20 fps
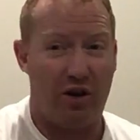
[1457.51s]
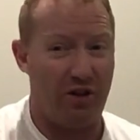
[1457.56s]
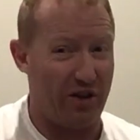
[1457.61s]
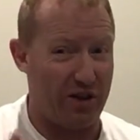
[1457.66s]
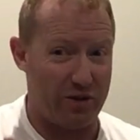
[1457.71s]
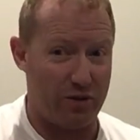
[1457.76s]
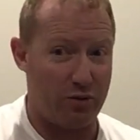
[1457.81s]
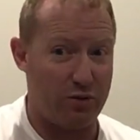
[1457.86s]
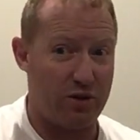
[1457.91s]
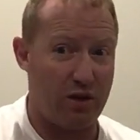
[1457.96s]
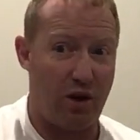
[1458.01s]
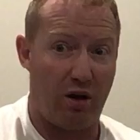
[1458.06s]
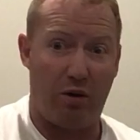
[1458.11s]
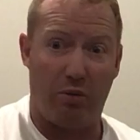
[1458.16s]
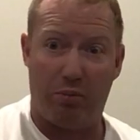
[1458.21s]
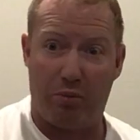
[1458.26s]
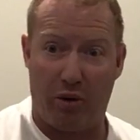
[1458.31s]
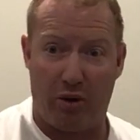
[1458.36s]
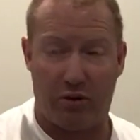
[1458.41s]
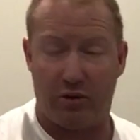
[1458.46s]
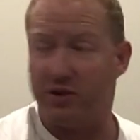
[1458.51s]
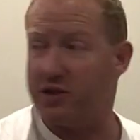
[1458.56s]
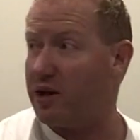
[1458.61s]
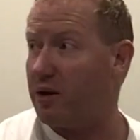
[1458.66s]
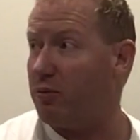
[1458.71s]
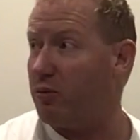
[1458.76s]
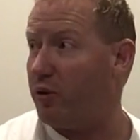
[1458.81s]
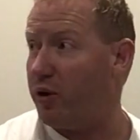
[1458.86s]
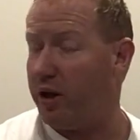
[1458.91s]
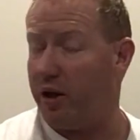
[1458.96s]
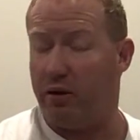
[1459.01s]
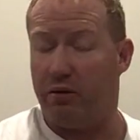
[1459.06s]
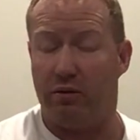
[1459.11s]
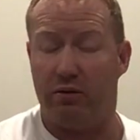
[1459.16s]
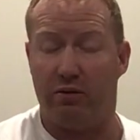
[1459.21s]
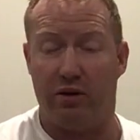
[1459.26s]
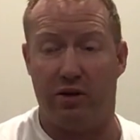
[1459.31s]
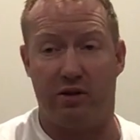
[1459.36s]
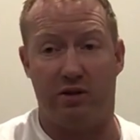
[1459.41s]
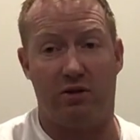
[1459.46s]
There's also a box somewhere
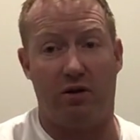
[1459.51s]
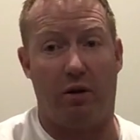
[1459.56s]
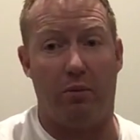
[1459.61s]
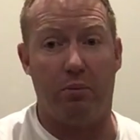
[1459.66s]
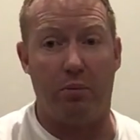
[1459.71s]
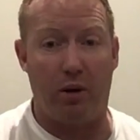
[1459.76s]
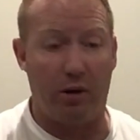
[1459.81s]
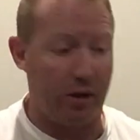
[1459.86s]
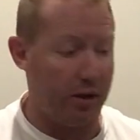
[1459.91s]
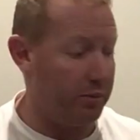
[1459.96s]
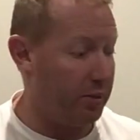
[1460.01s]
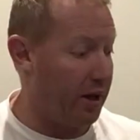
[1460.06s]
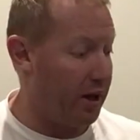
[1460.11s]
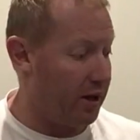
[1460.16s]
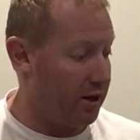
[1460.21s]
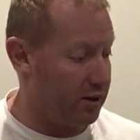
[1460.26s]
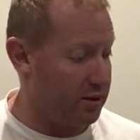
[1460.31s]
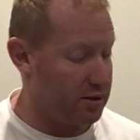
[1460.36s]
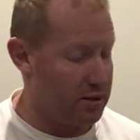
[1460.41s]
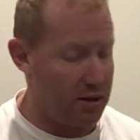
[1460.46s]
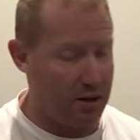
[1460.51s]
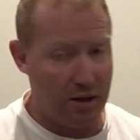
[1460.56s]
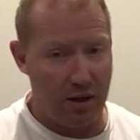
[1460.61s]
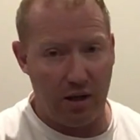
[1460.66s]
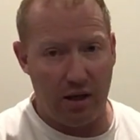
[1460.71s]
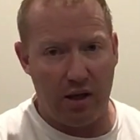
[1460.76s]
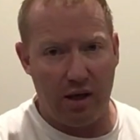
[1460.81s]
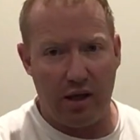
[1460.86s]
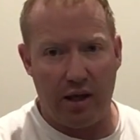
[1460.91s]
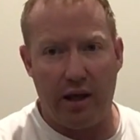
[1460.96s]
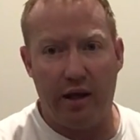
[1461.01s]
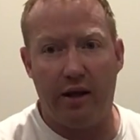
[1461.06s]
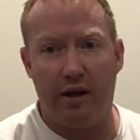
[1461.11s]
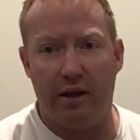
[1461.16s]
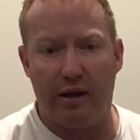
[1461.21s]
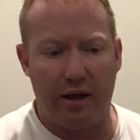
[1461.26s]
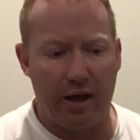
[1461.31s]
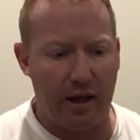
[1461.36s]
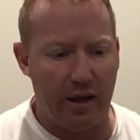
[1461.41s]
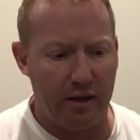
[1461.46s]
that's got polybags in
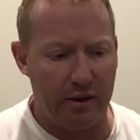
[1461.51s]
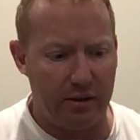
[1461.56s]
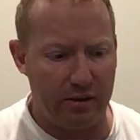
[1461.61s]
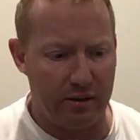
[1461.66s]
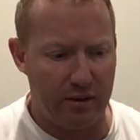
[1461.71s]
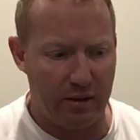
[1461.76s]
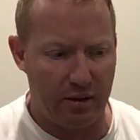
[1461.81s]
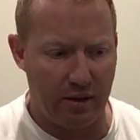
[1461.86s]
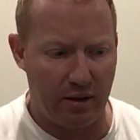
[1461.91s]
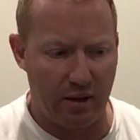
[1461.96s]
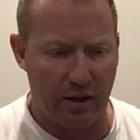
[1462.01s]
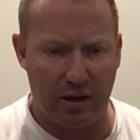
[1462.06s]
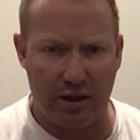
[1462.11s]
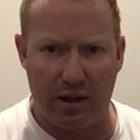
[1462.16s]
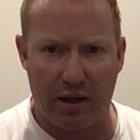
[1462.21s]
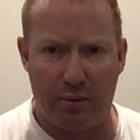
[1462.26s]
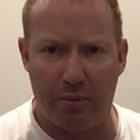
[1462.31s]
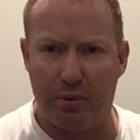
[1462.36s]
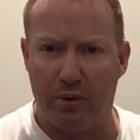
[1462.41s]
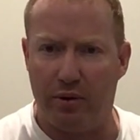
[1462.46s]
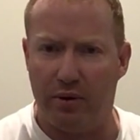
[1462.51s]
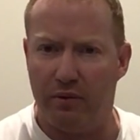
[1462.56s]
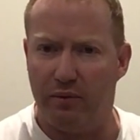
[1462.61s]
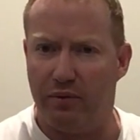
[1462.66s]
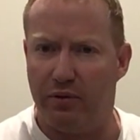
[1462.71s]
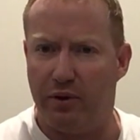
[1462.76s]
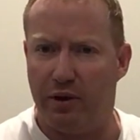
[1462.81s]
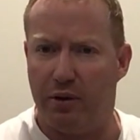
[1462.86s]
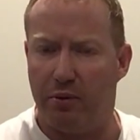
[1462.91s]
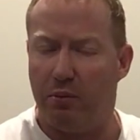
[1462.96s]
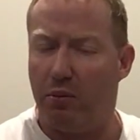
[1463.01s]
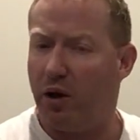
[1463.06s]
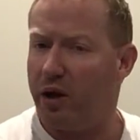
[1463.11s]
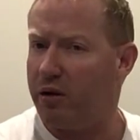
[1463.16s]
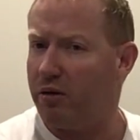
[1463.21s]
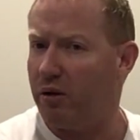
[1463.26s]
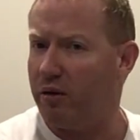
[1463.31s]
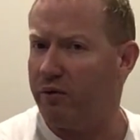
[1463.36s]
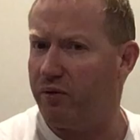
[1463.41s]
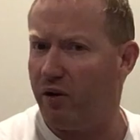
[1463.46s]
it and a couple of the
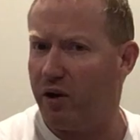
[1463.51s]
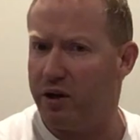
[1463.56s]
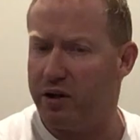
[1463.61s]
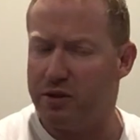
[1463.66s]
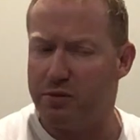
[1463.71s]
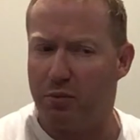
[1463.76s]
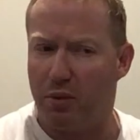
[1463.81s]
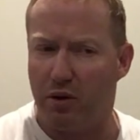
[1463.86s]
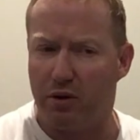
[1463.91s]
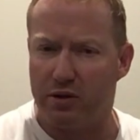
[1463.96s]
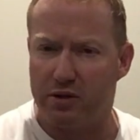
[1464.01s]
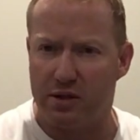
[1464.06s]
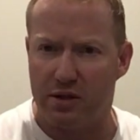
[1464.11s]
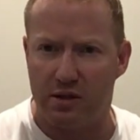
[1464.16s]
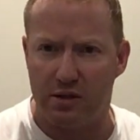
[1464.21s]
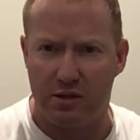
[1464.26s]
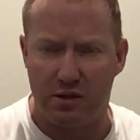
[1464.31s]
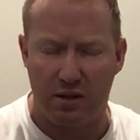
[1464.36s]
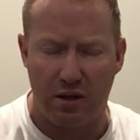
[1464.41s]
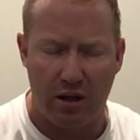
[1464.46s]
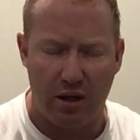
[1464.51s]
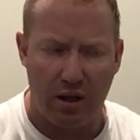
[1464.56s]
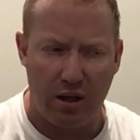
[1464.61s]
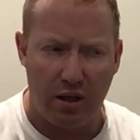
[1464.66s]
Microfighters boxes.